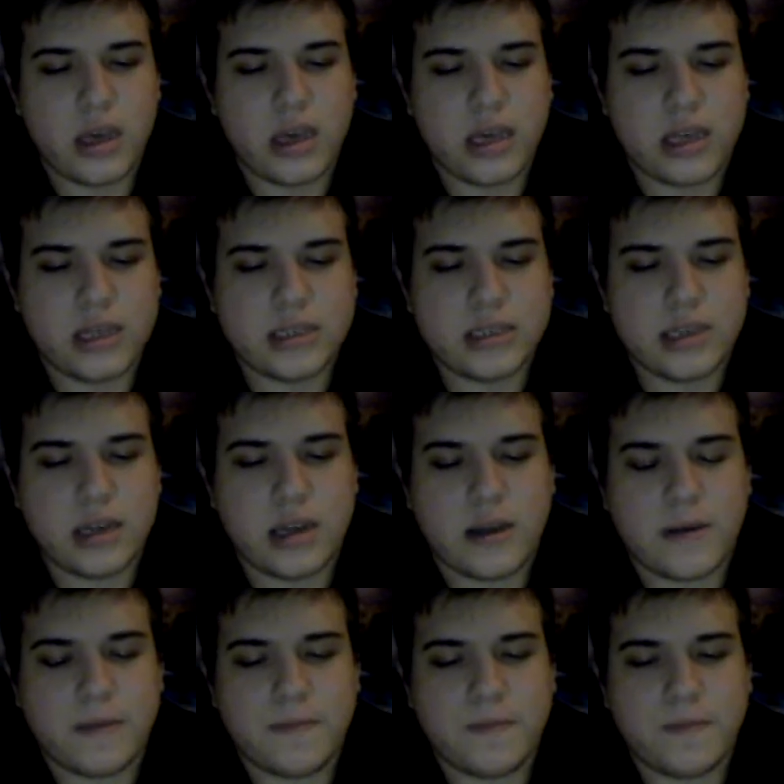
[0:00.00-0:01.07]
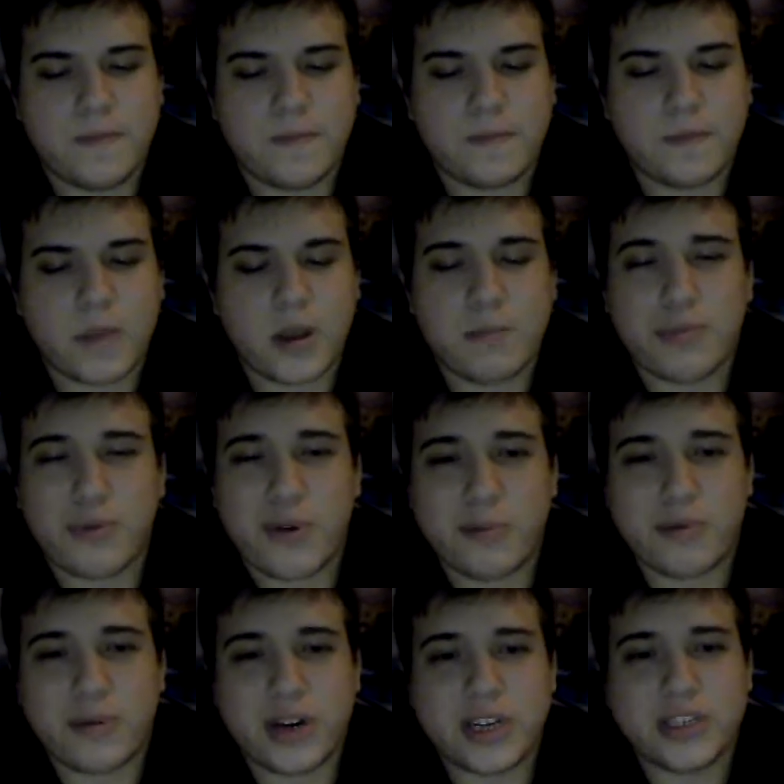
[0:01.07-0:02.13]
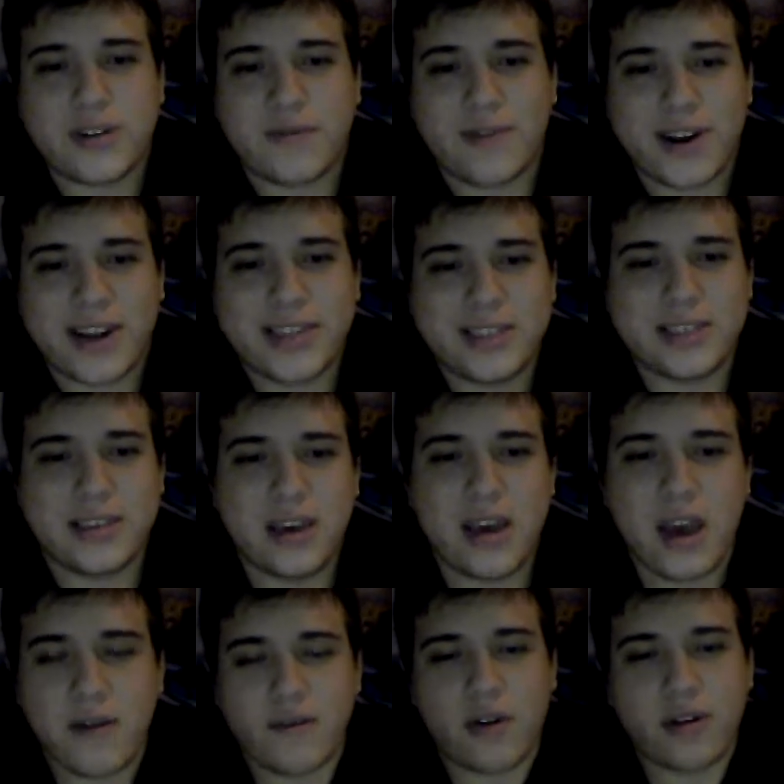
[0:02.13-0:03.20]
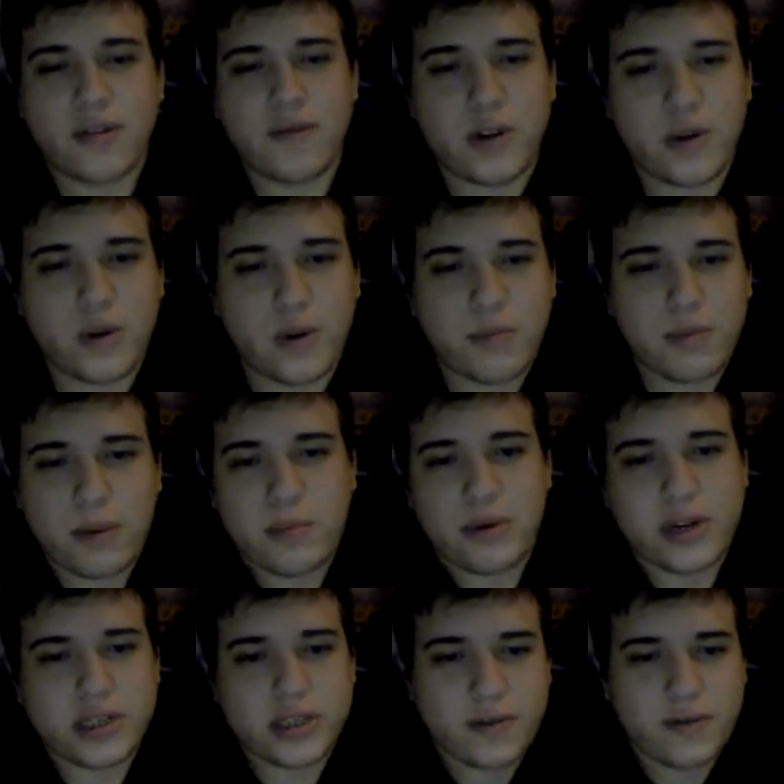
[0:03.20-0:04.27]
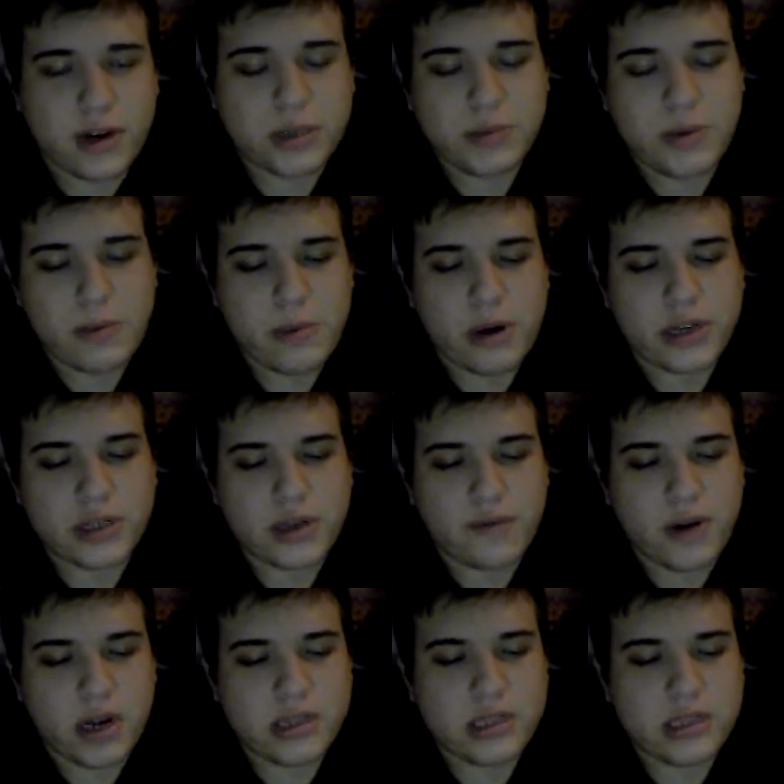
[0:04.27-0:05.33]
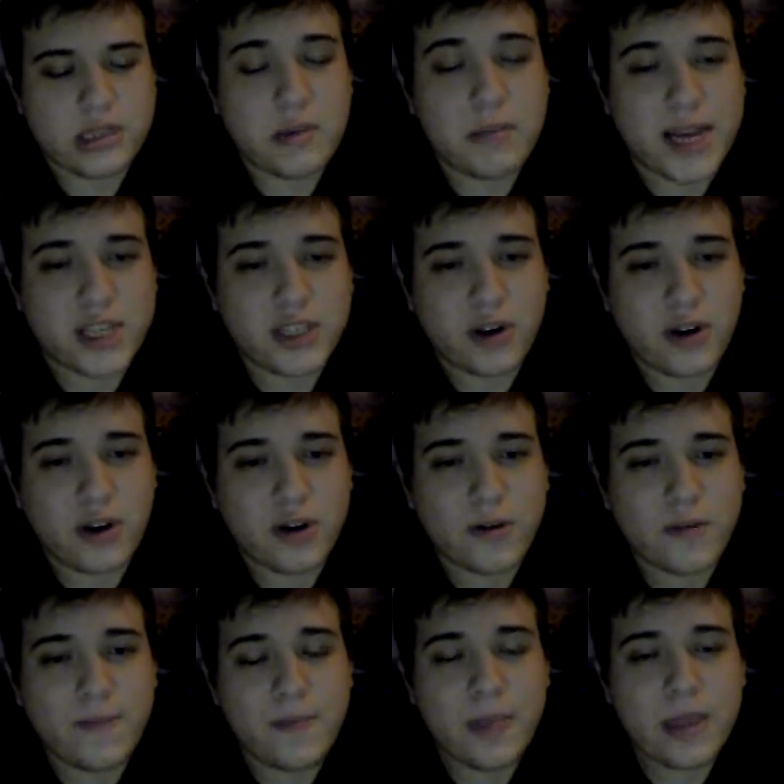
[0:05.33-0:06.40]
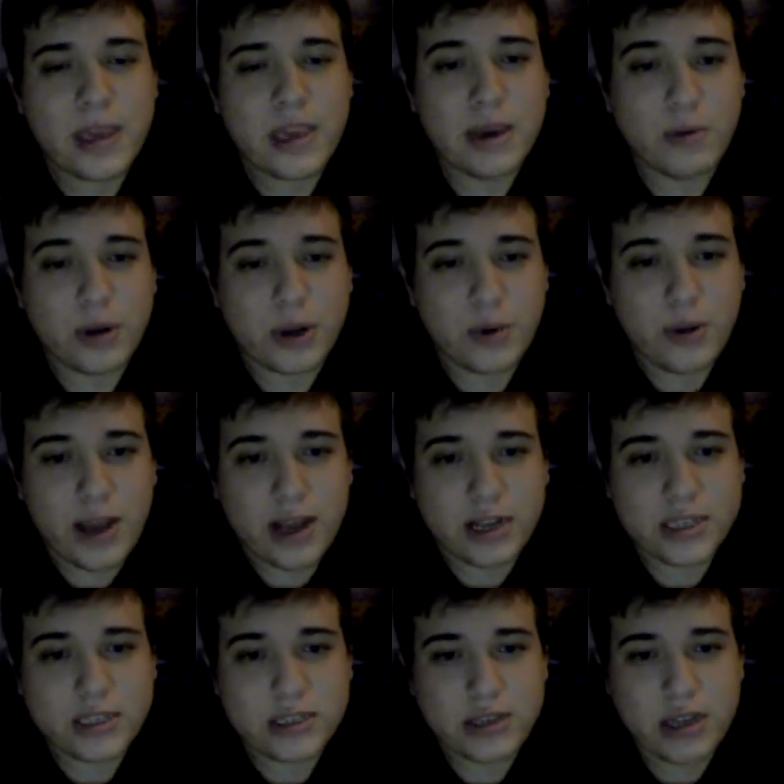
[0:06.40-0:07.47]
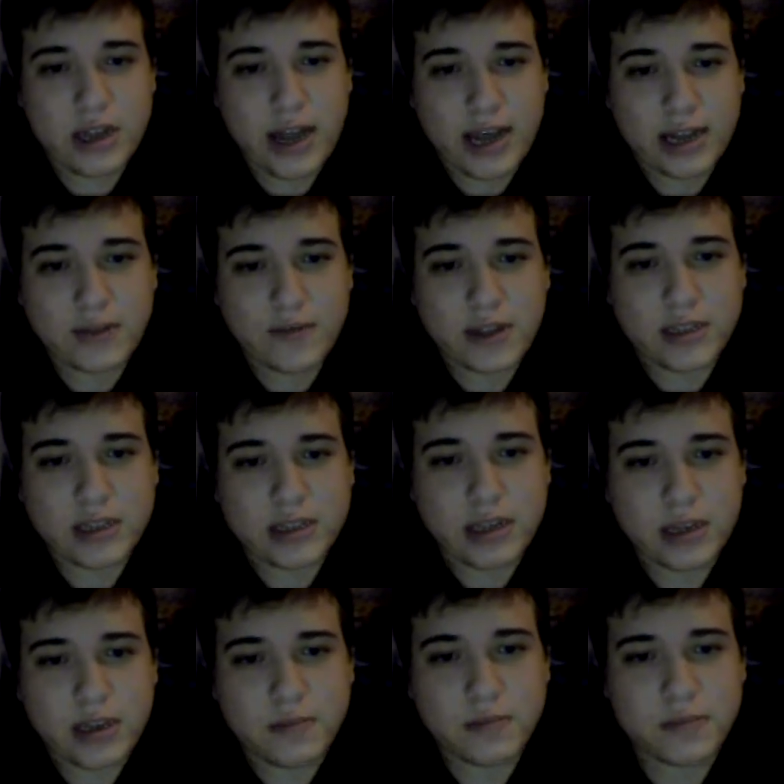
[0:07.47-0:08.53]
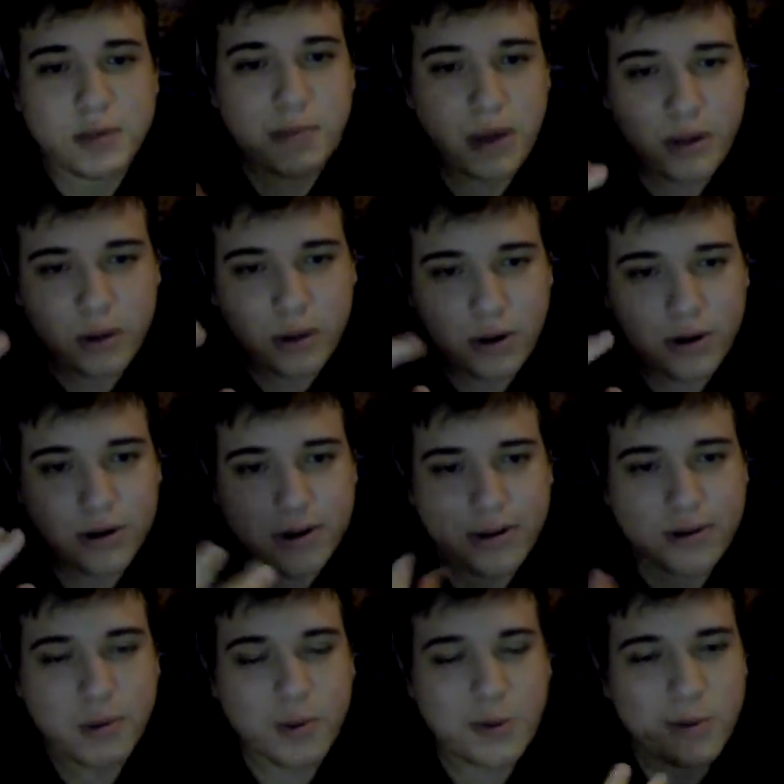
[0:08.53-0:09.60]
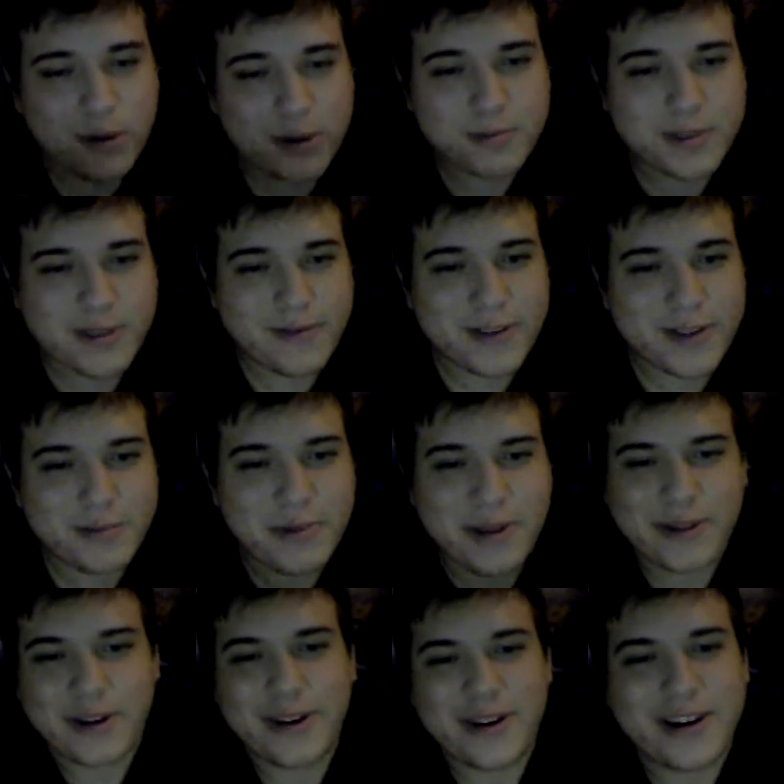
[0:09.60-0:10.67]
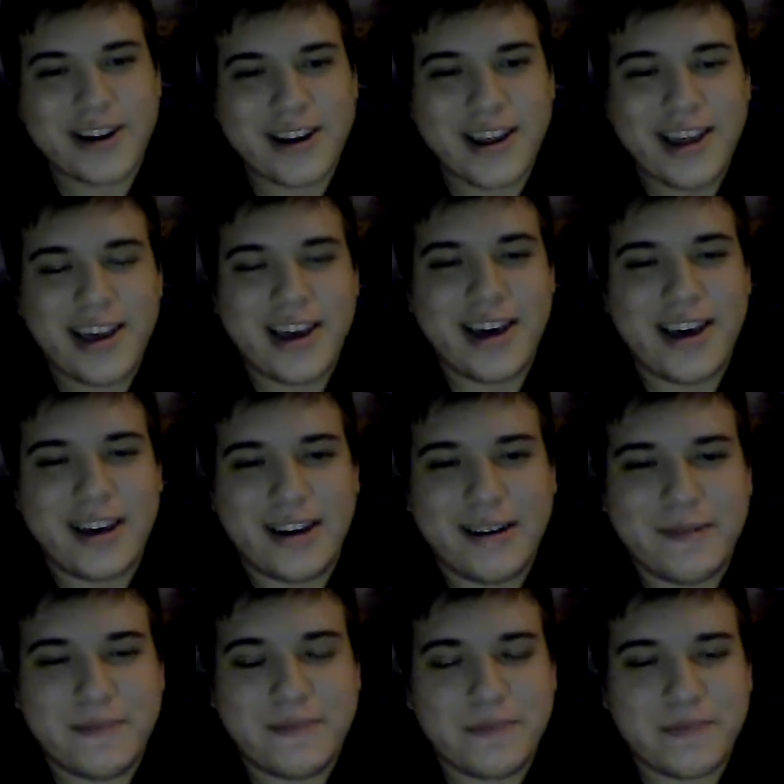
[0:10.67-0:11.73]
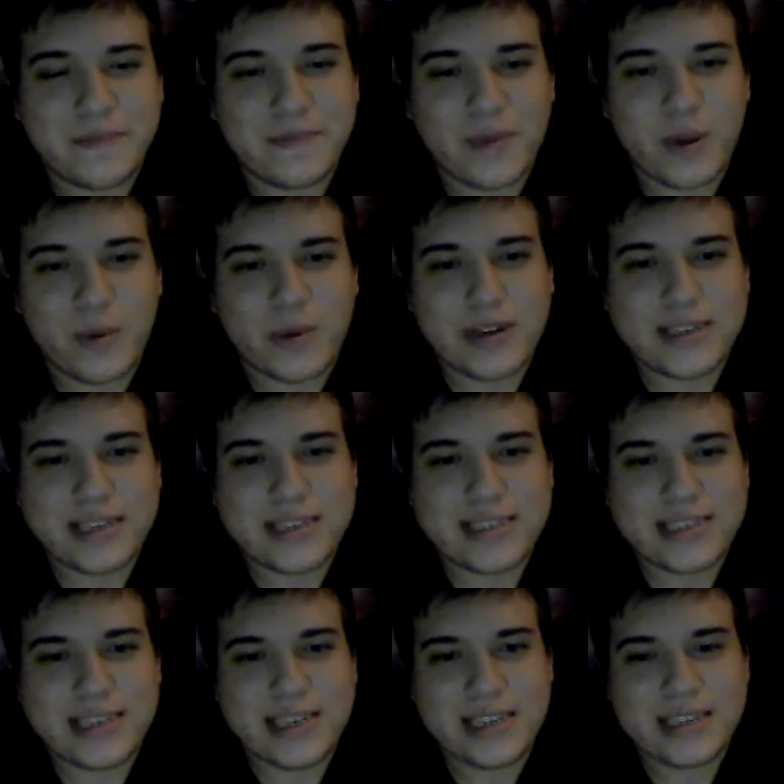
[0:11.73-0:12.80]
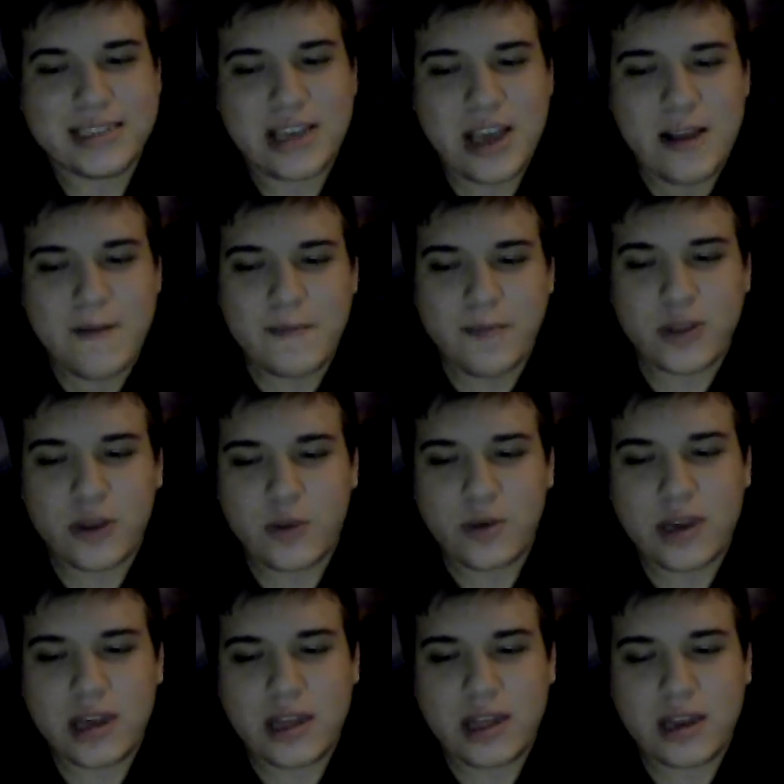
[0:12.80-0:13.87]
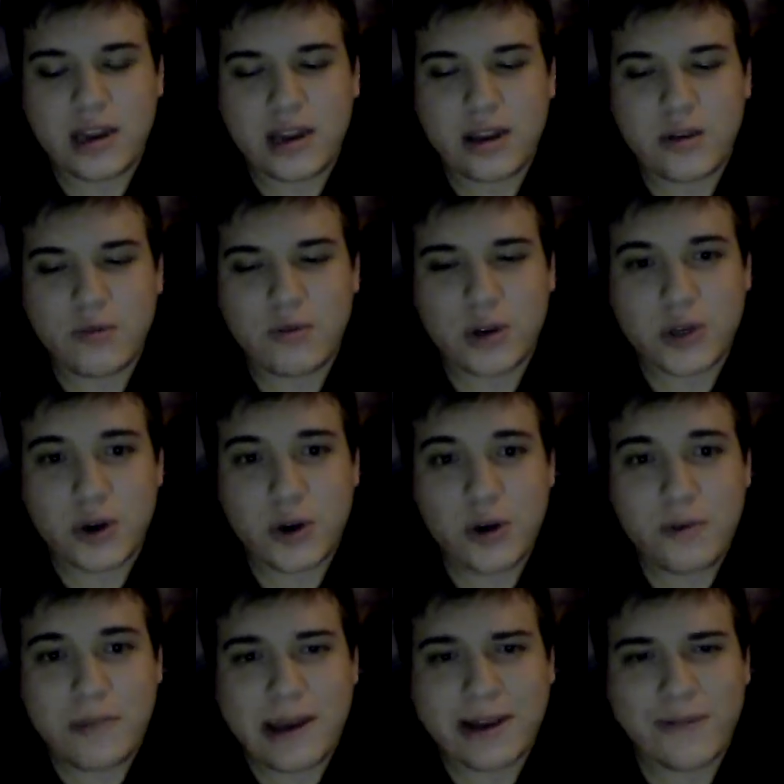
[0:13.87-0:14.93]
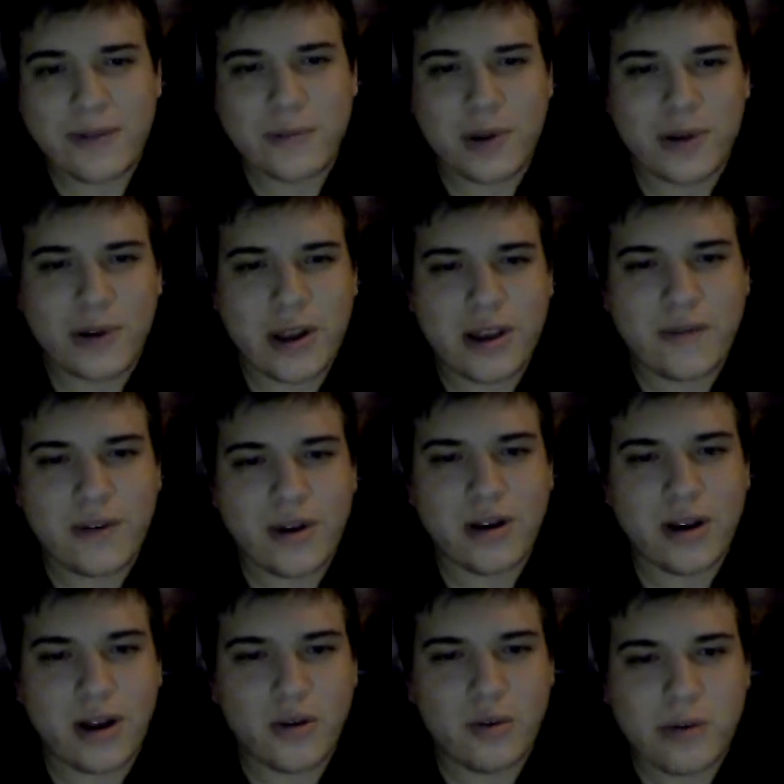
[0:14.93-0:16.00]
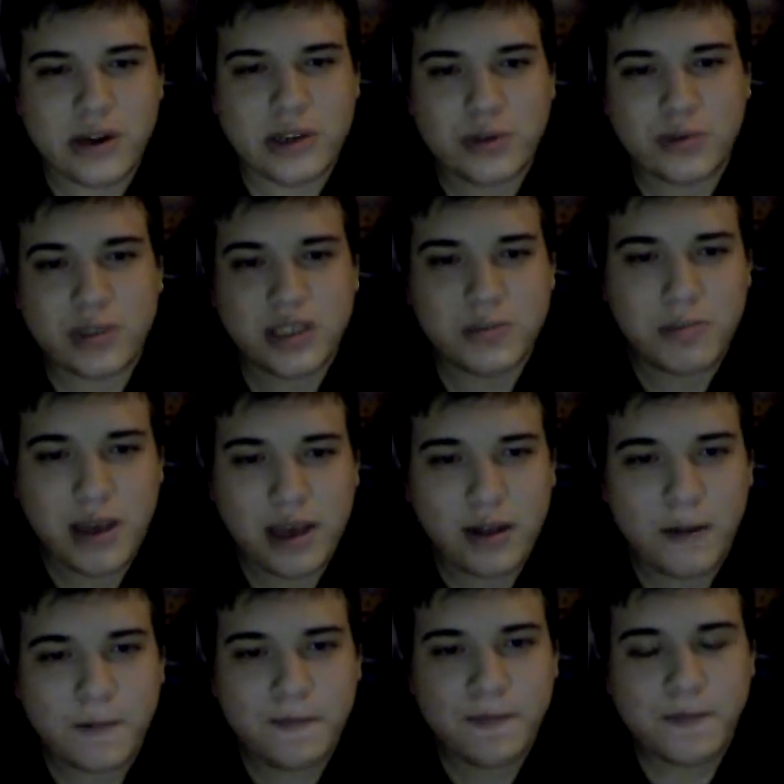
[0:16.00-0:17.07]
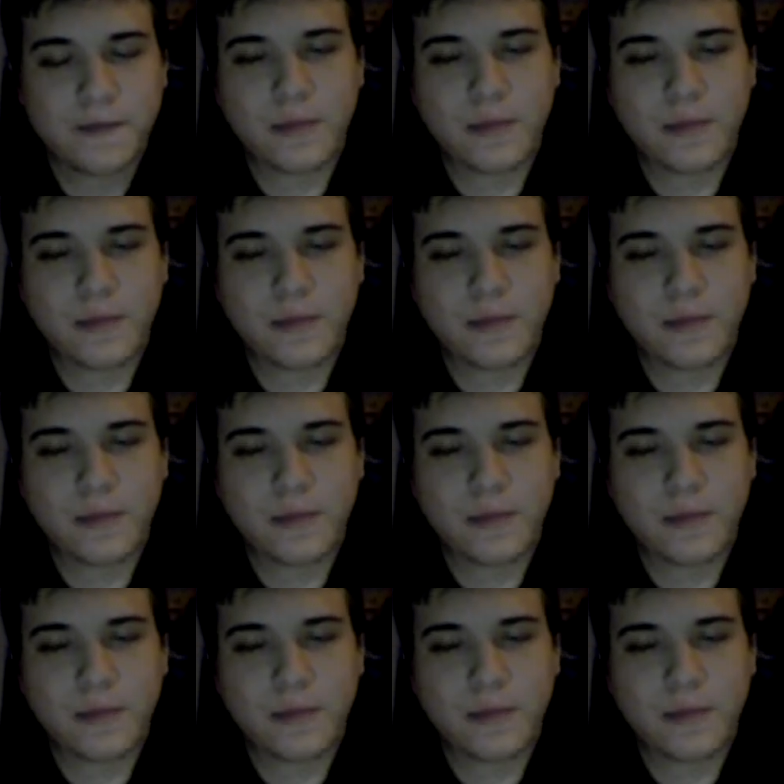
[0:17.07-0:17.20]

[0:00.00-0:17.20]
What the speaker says: is Preparation of Rites. For all of you who don't know Preparation of Rites is a magic card. When you activate that spell card, maybe a more specific spell card, what it does is you can return back from your graveyard a ritual spell.